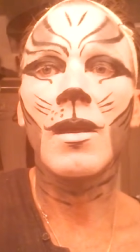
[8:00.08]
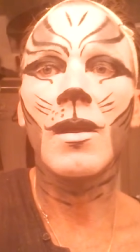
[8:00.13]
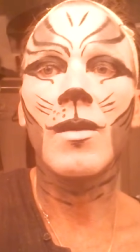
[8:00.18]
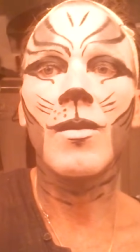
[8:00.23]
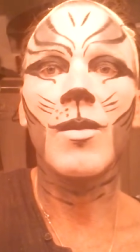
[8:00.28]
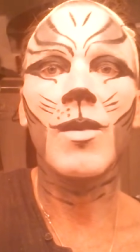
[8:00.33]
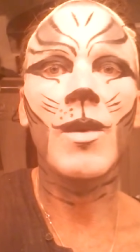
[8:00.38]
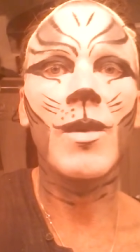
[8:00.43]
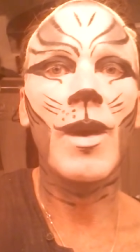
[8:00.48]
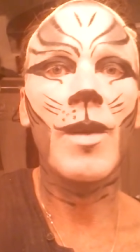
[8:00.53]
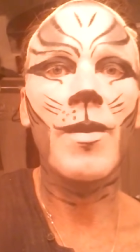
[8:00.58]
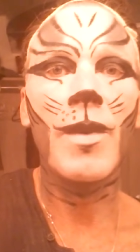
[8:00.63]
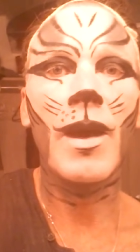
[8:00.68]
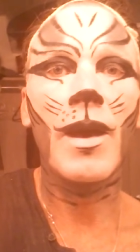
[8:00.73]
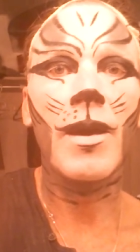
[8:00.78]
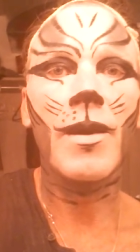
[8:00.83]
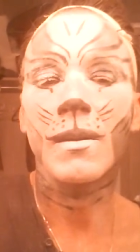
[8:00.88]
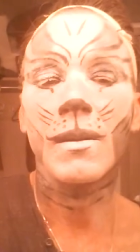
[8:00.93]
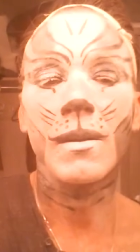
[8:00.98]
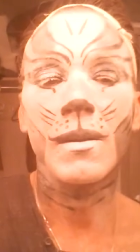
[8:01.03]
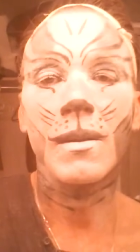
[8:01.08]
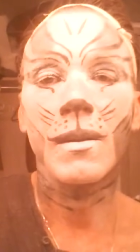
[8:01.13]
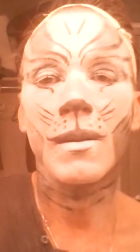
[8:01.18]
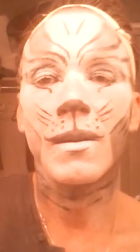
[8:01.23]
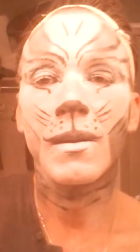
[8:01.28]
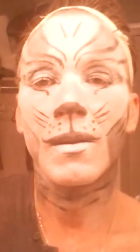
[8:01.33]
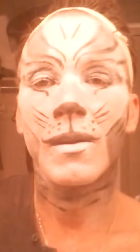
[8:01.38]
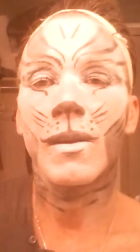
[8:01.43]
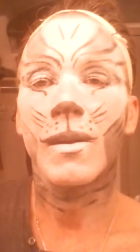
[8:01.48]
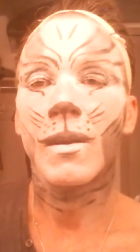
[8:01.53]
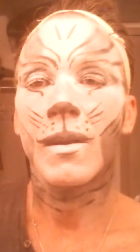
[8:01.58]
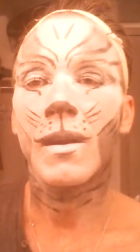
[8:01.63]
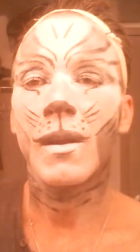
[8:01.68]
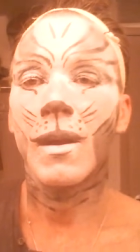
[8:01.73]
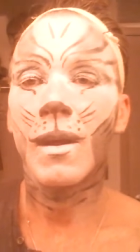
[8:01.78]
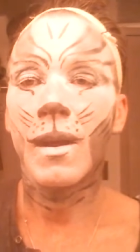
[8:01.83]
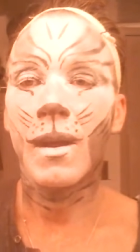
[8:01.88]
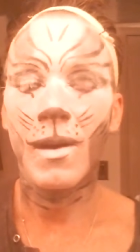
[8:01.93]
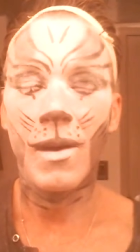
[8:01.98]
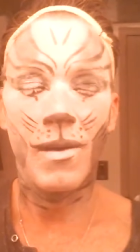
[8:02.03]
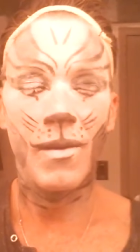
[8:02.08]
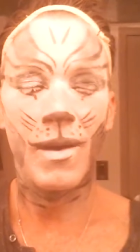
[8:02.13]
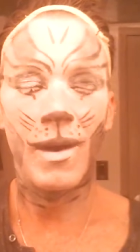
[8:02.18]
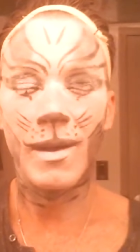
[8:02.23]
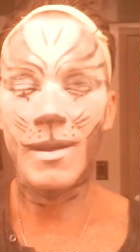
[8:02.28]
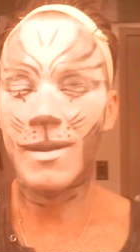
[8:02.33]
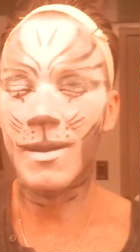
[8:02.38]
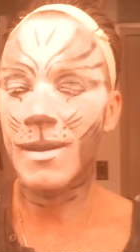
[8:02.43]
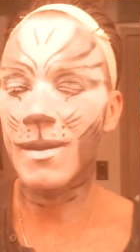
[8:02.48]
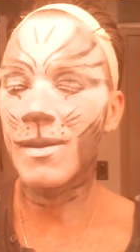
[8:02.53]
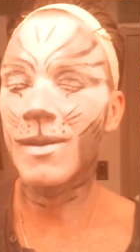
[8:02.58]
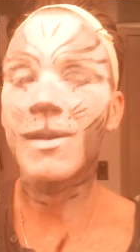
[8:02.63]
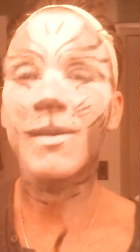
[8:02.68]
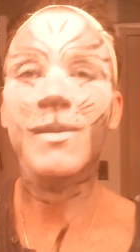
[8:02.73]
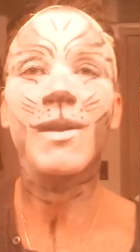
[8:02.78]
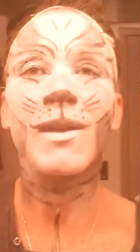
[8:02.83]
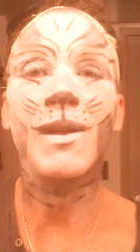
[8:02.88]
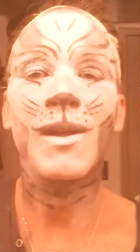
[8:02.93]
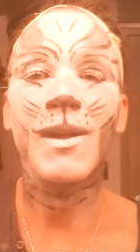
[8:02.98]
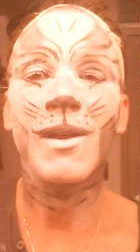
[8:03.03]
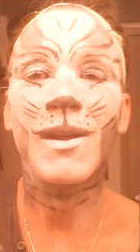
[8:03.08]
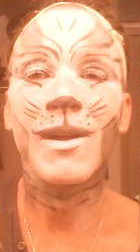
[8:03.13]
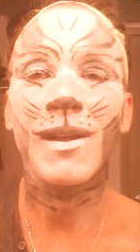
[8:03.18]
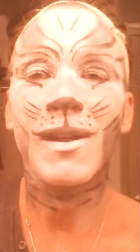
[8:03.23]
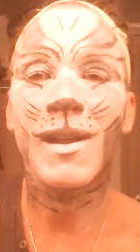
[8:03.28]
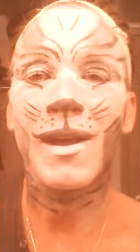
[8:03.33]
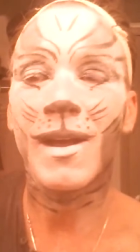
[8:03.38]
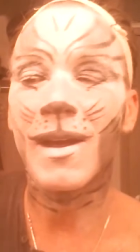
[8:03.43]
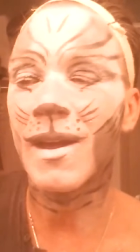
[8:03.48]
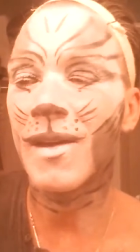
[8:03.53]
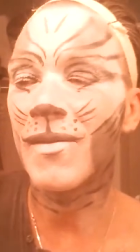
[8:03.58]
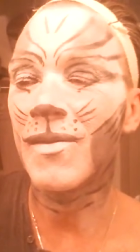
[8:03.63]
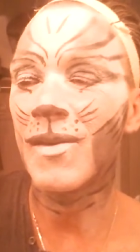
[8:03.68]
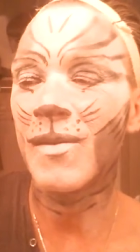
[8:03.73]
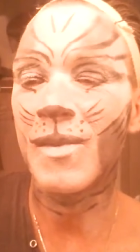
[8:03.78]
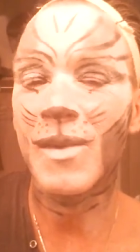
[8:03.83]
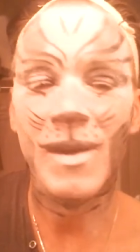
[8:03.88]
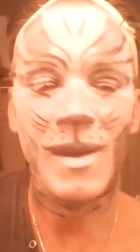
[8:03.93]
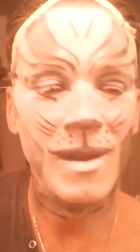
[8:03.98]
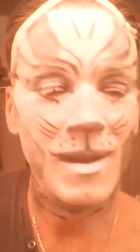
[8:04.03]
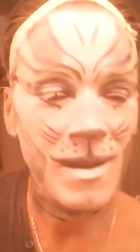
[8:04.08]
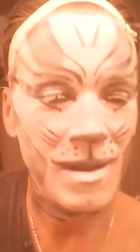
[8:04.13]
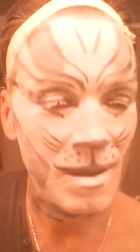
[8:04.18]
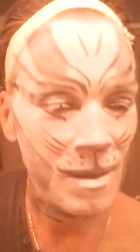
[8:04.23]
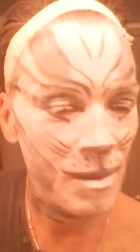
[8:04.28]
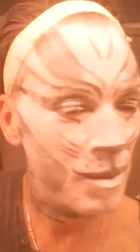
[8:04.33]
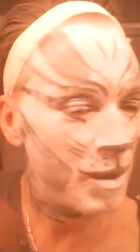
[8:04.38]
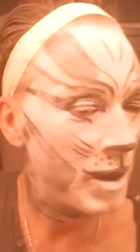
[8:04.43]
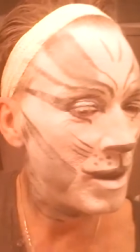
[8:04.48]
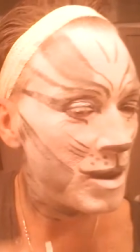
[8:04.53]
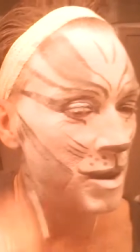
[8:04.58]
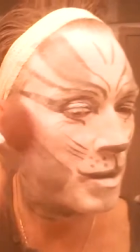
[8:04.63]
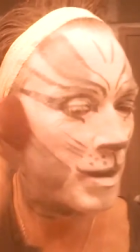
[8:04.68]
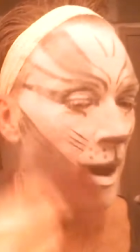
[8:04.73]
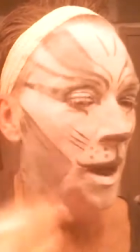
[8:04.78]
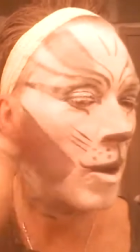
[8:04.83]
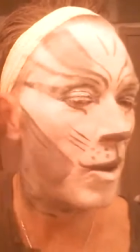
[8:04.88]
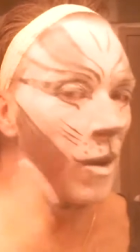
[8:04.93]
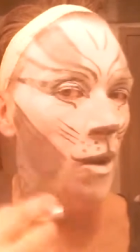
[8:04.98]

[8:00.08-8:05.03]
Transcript: Be right back. Alright, so this is what you look like after you put a bunch of powder